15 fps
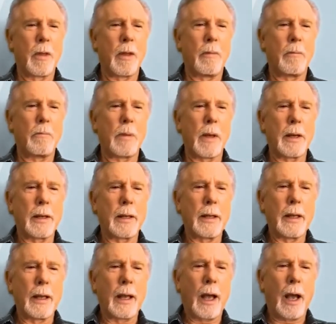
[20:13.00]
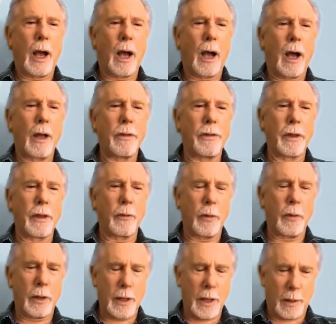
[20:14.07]
but I think
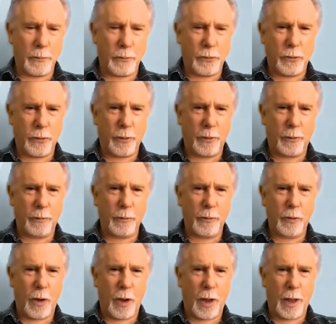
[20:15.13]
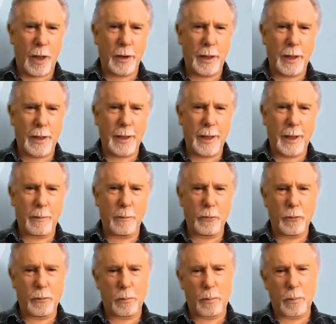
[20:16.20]
when it comes to diet, it
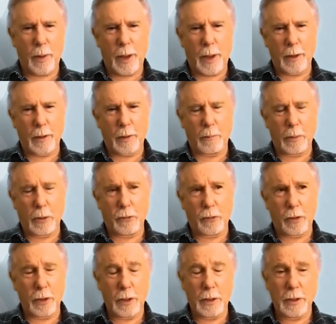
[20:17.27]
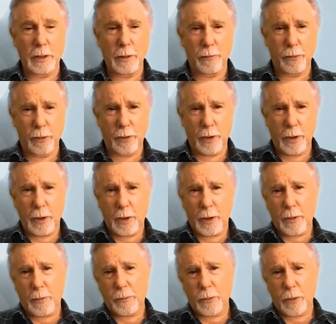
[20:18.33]
comes back because I think different
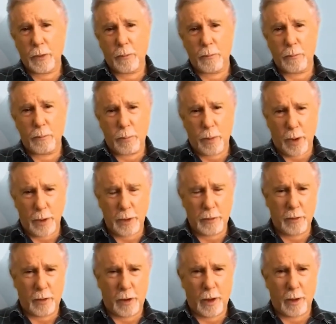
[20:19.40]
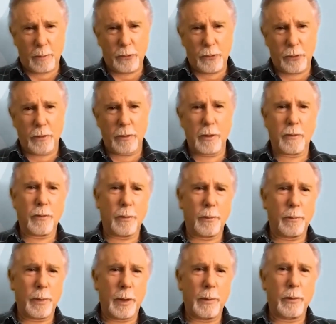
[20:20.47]
body types and
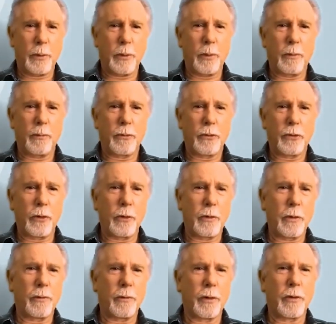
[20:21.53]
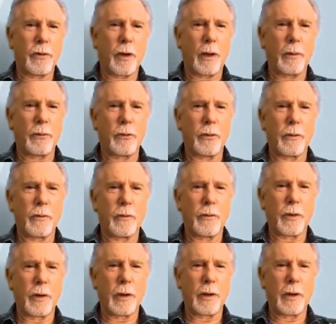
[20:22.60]
different people suit different types of
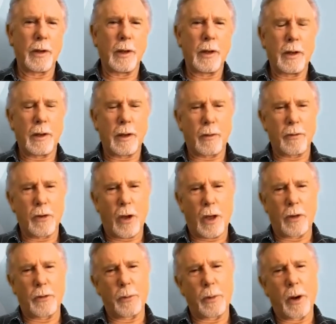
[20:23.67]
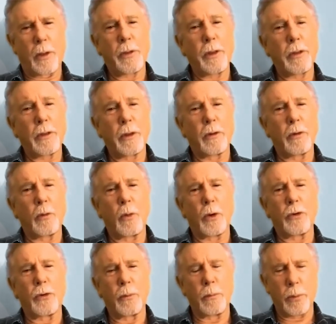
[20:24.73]
diets. But I think that
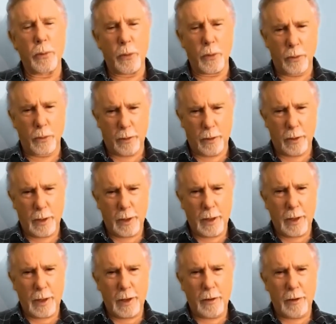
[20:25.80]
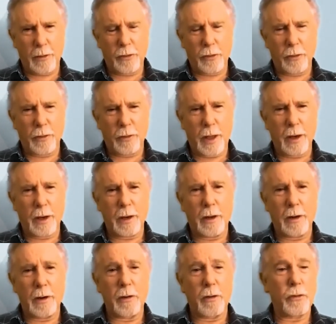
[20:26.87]
what's important is that
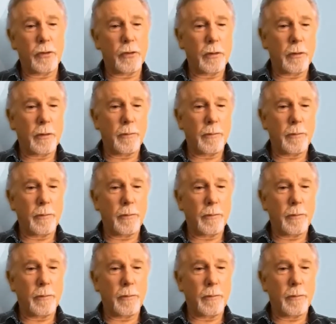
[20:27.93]
it is